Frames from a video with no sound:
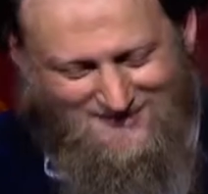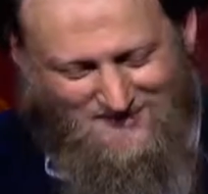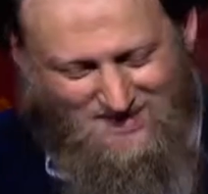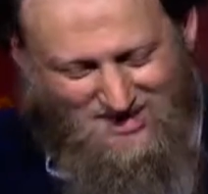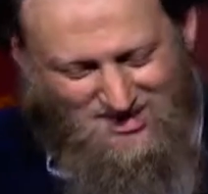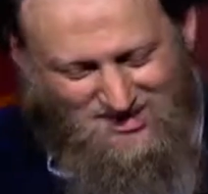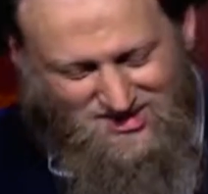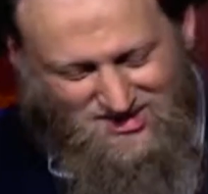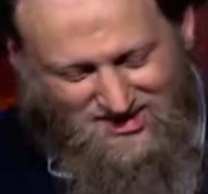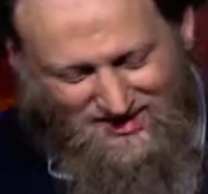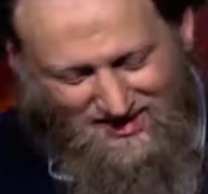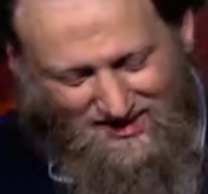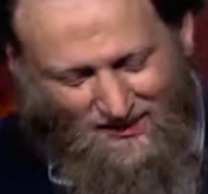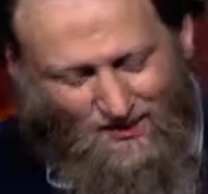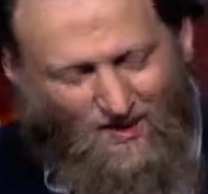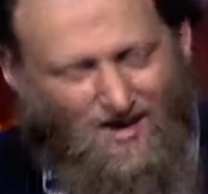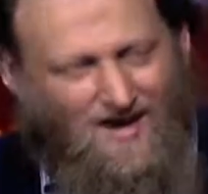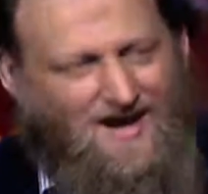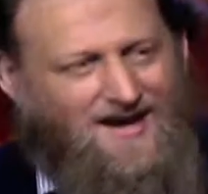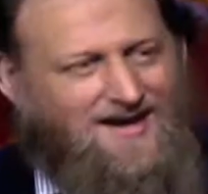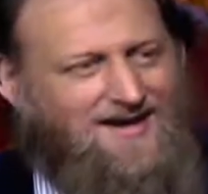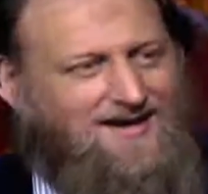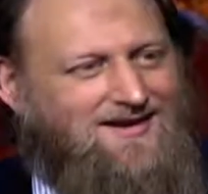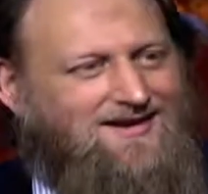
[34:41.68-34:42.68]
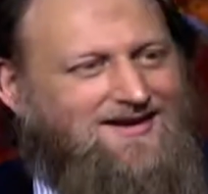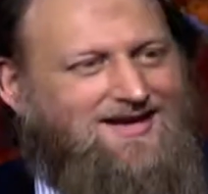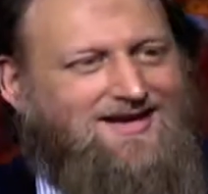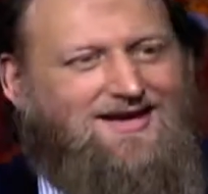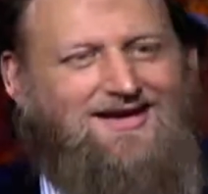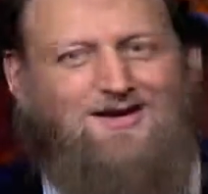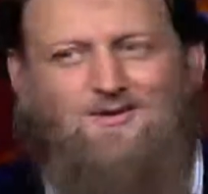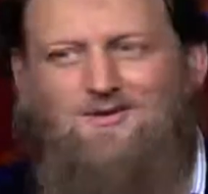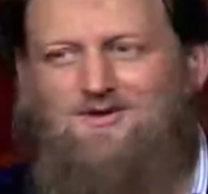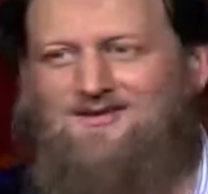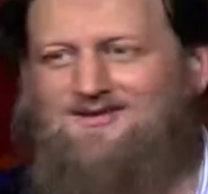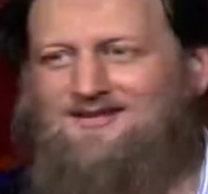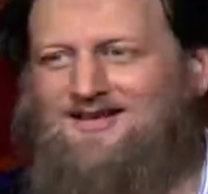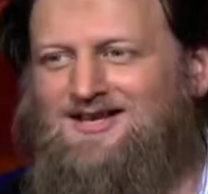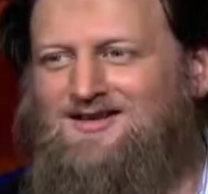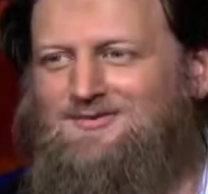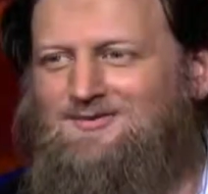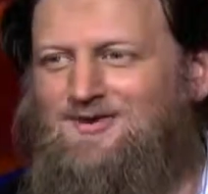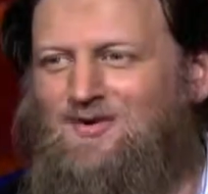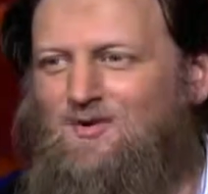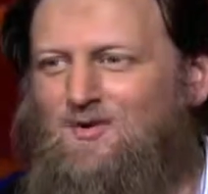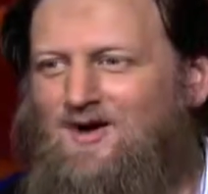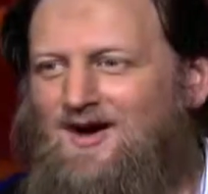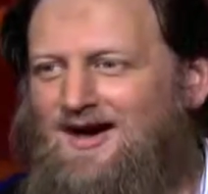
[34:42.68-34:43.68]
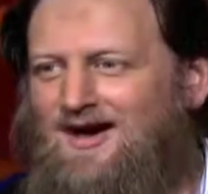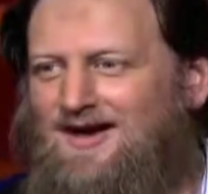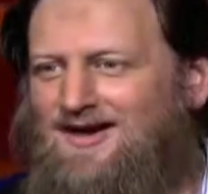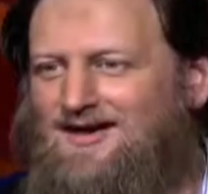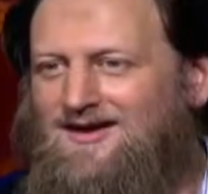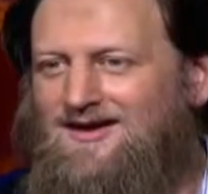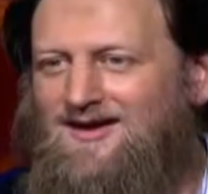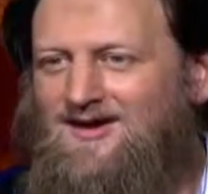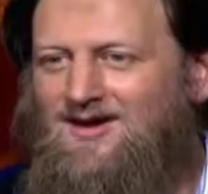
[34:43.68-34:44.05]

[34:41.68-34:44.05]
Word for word: MashaAllah. Why? Can anyone tell me why?